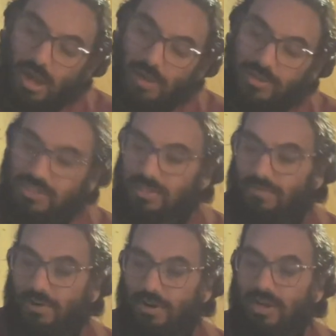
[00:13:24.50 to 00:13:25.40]
This is a
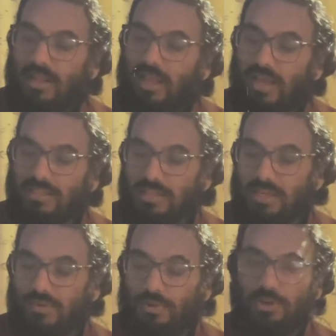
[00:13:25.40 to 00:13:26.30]
very
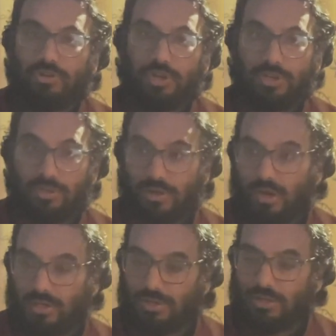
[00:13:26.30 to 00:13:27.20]
classic, very traditional
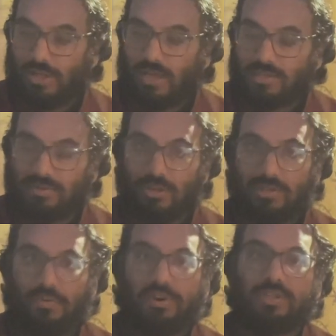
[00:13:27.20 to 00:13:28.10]
cocktail glass. It
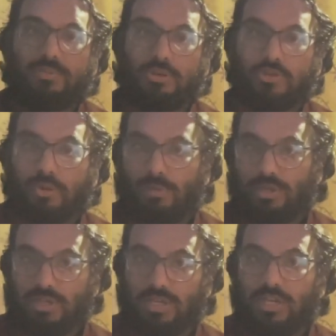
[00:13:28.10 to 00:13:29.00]
looks very similar to a
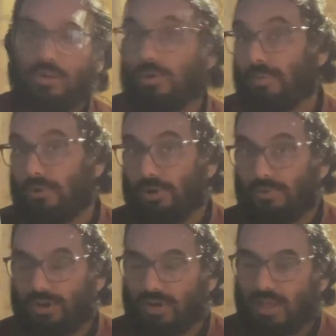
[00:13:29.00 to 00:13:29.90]
martini or a
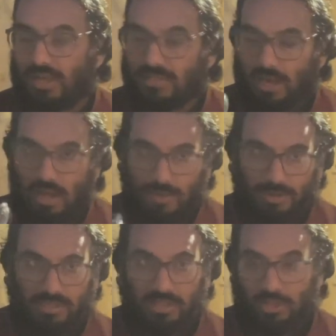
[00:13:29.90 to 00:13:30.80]
margarita glass, but
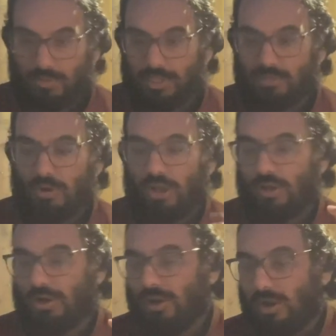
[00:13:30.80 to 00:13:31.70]
it's a little bit
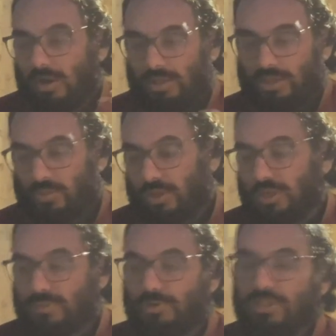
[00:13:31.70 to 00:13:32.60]
smaller. This one
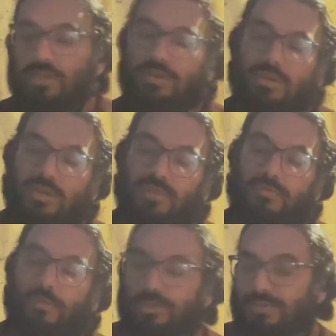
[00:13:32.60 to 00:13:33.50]
is particularly
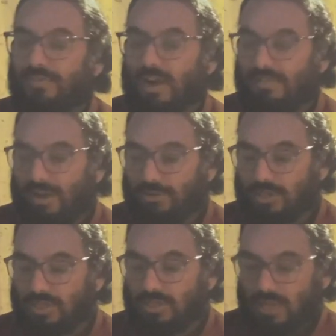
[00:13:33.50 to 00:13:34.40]
4 to 5
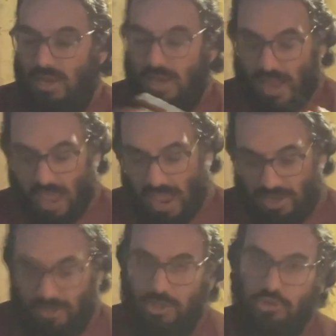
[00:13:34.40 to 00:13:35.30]
ounces,
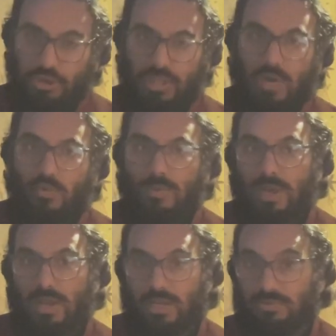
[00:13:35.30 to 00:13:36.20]
and the drink that we
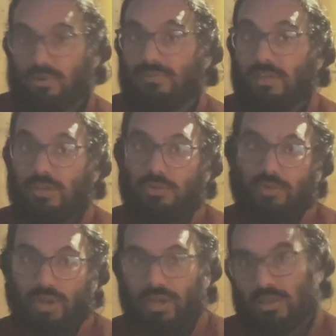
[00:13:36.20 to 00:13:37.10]
made is roughly
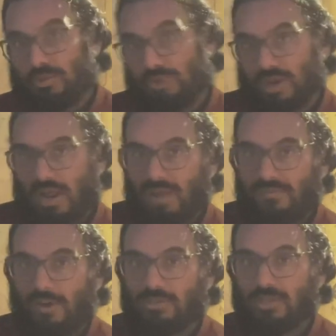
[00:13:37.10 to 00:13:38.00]

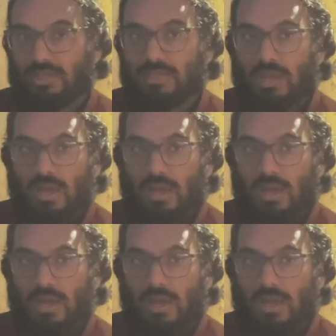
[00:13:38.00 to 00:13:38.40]
3.5 ounces,